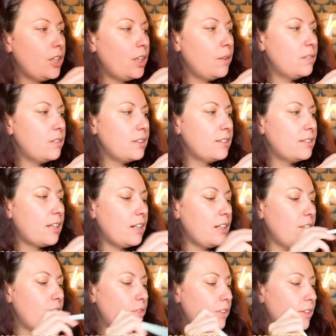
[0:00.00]
I was
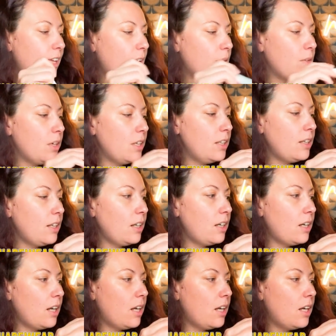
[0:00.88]
excited for that one.
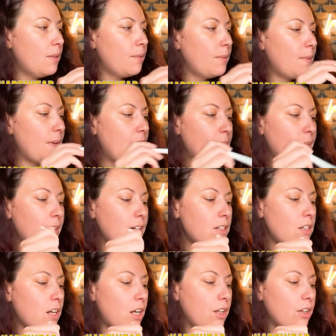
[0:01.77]
I paid
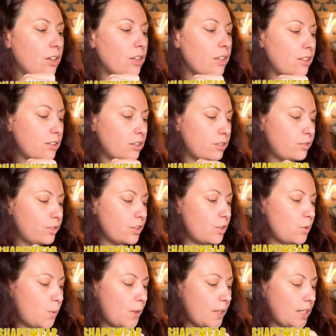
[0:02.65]
about $1. They sold for
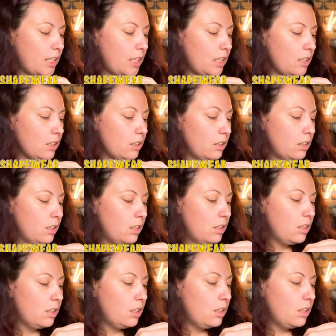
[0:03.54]
$20,
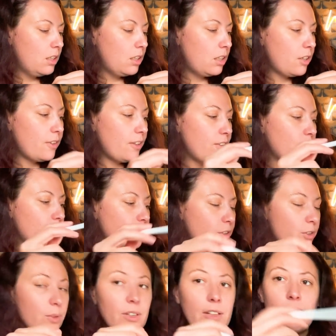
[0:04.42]
or they sold
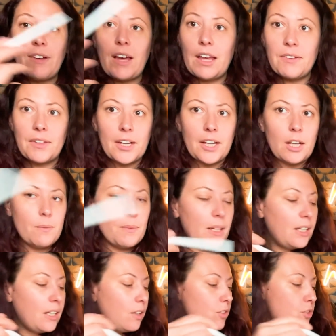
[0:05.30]
for $25. I got
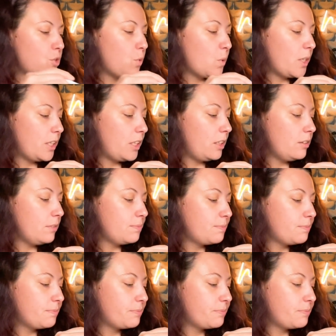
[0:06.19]
paid out $20.